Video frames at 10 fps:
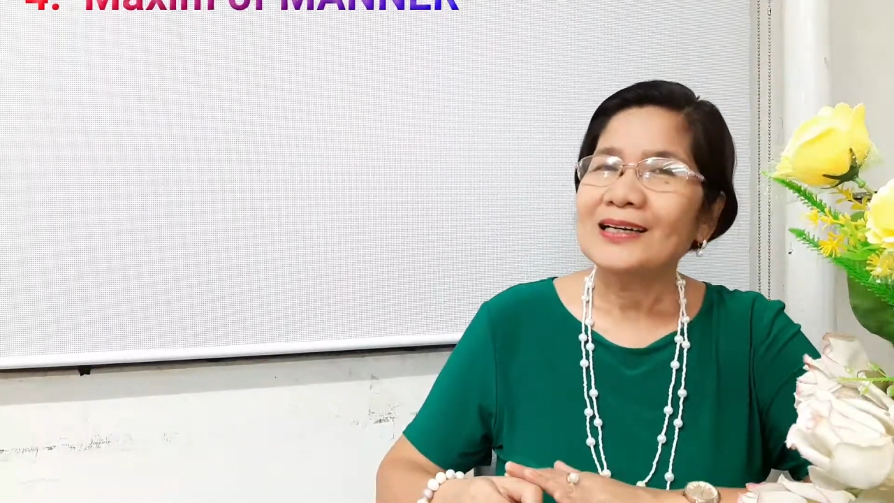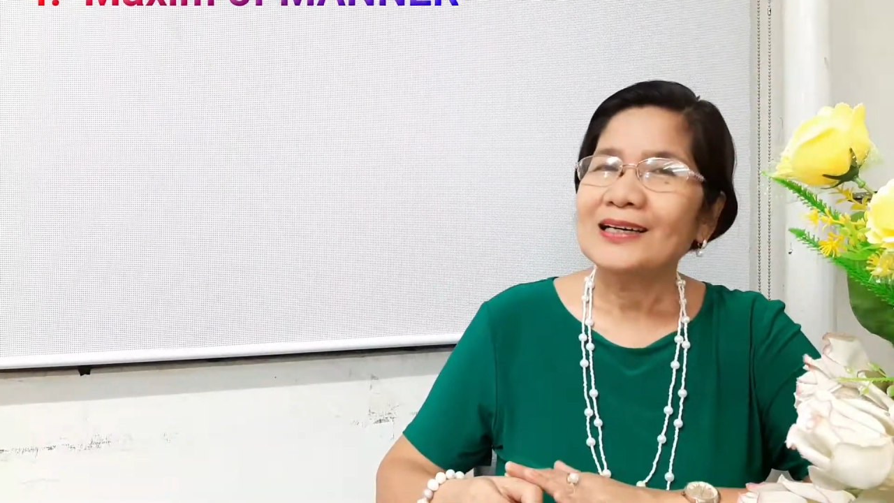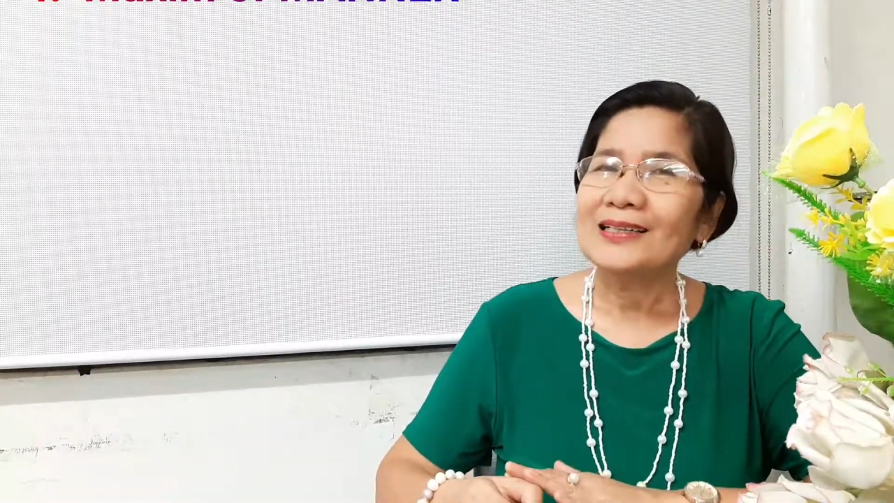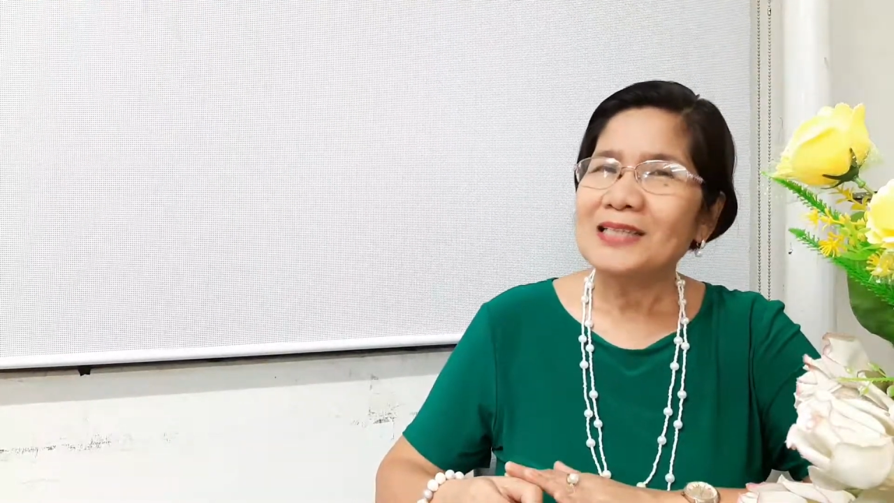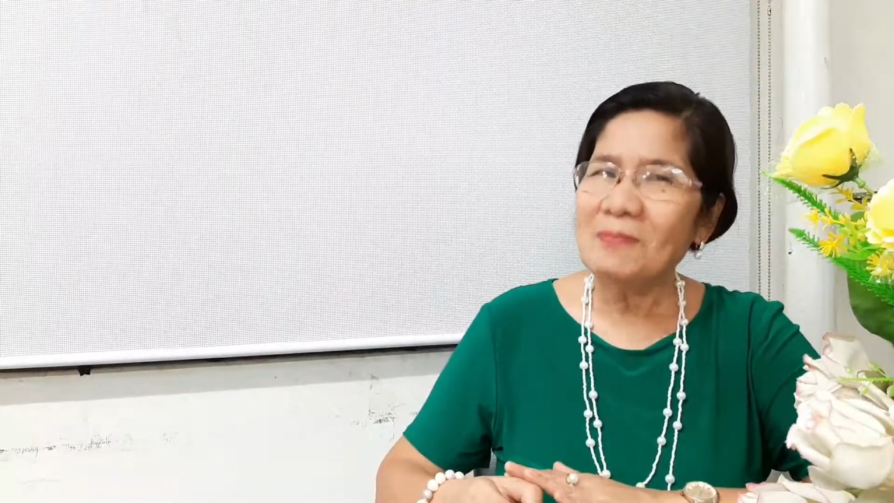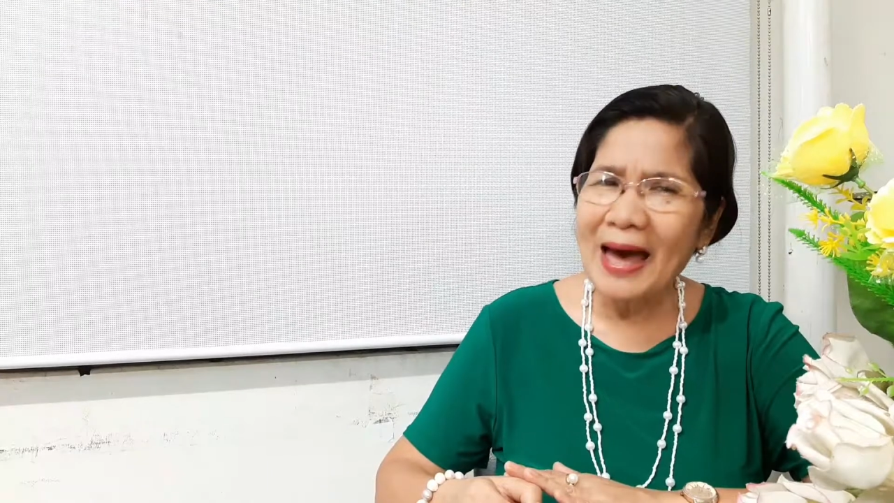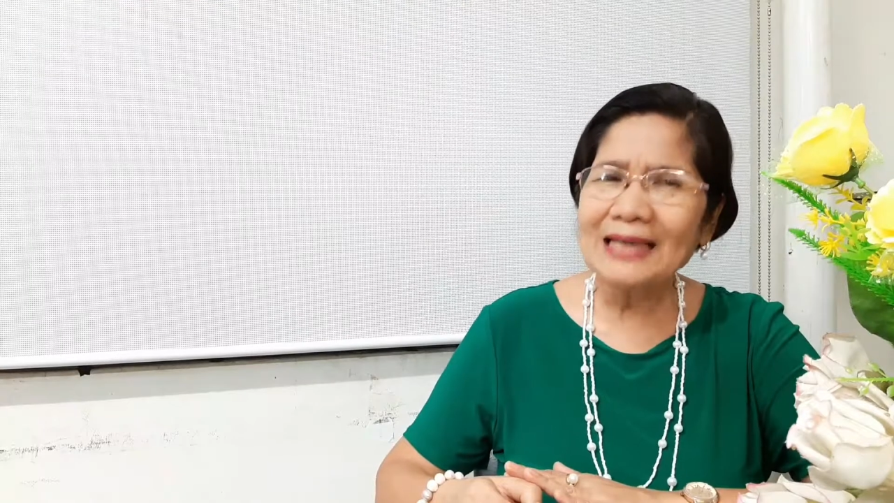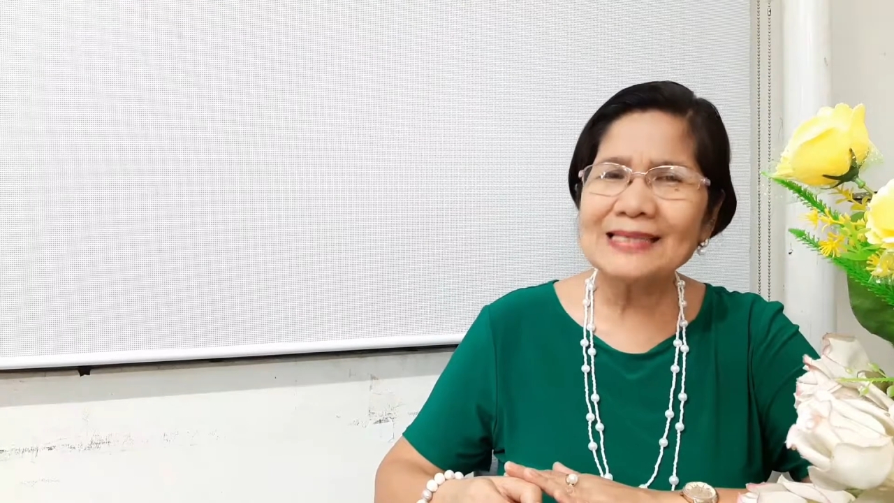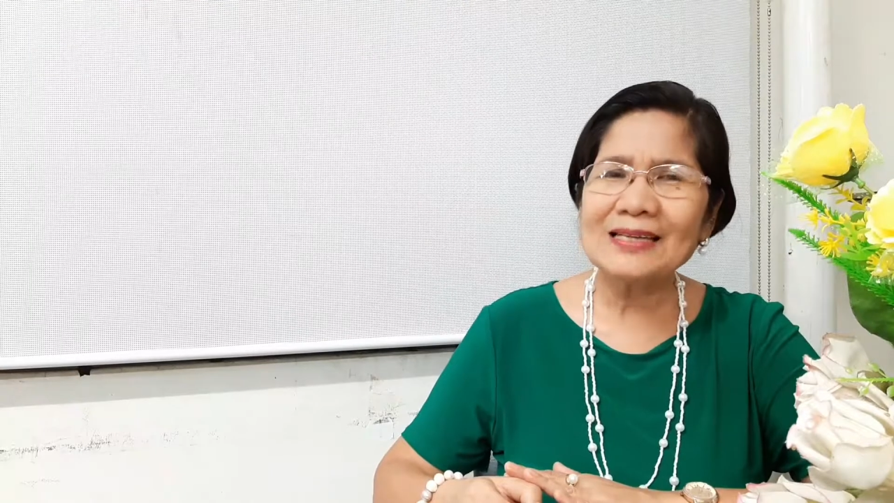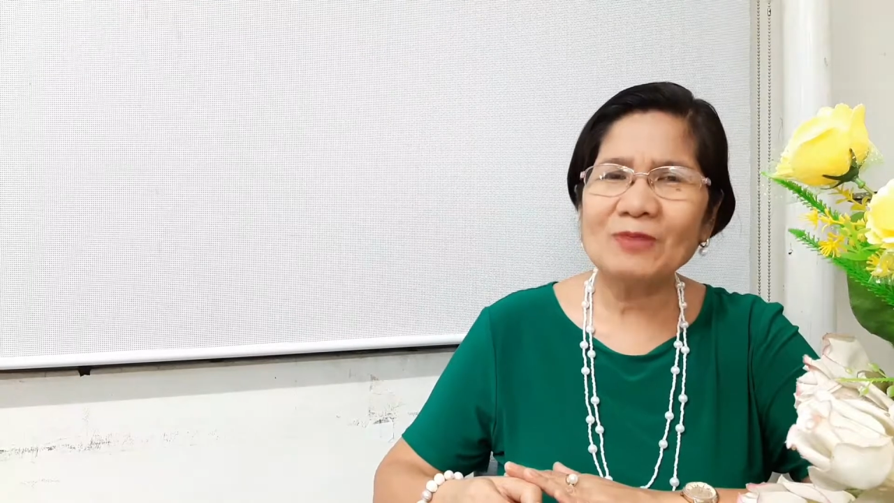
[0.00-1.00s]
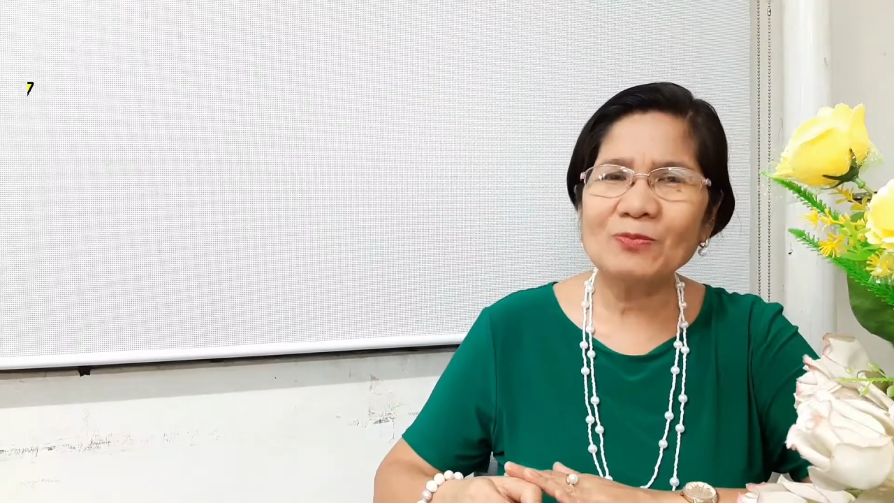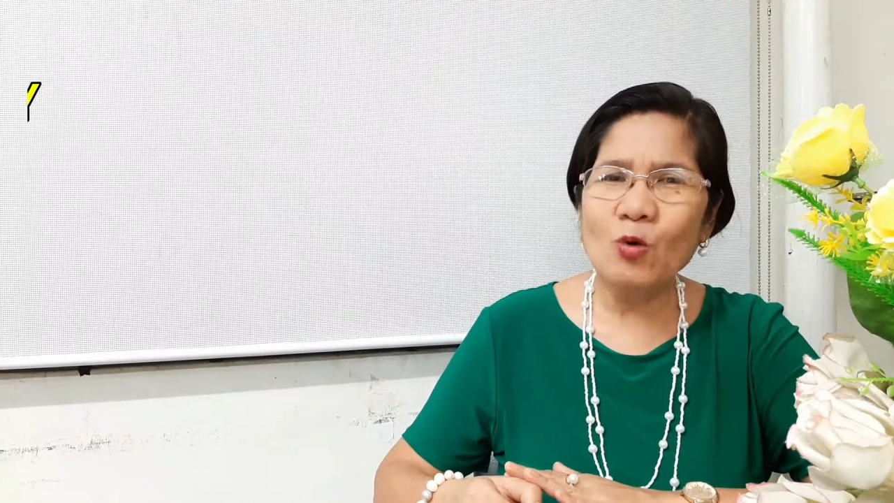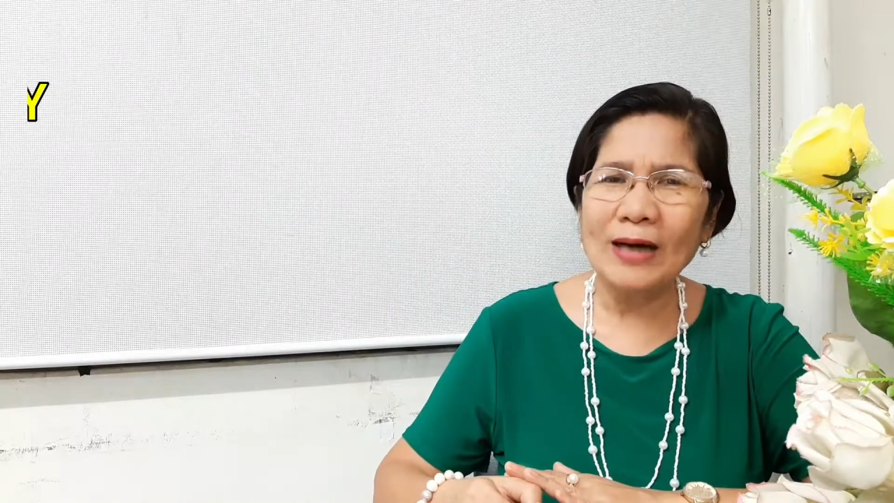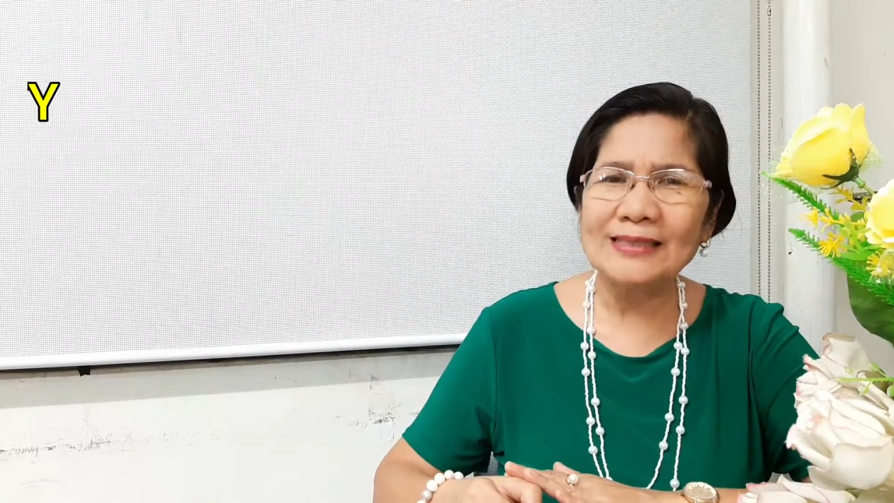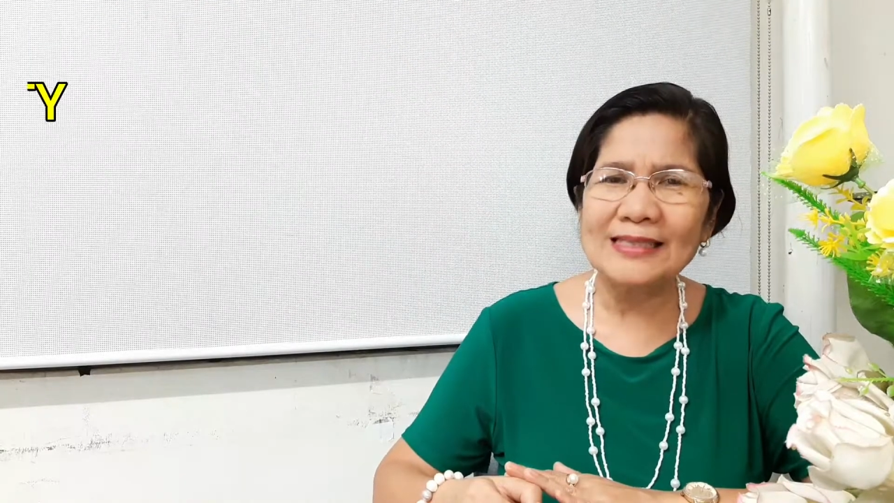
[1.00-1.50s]
The maxim of
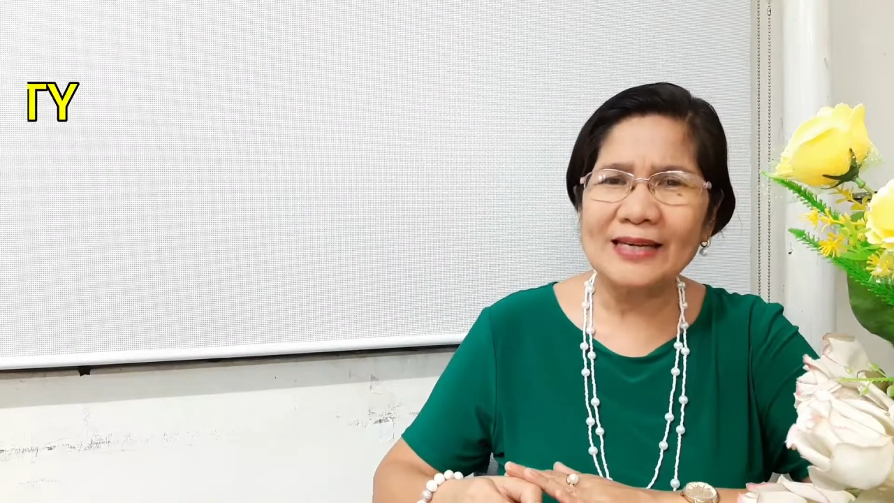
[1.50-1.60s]
quantity